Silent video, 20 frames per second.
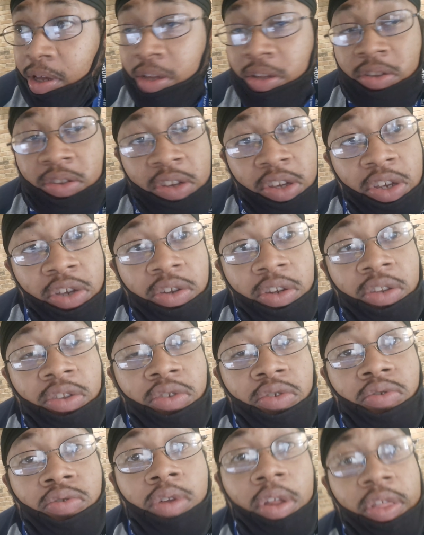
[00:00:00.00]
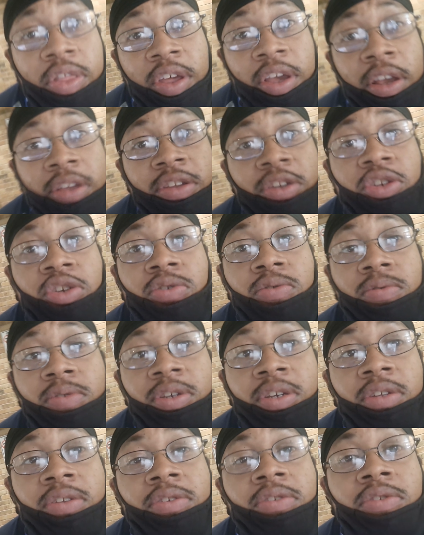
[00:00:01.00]
Continue to do the things that you
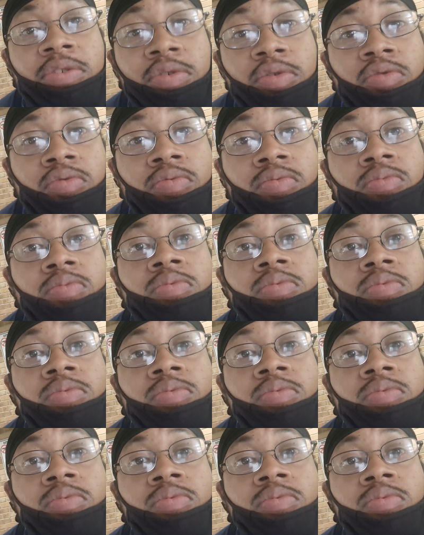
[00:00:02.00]
need to do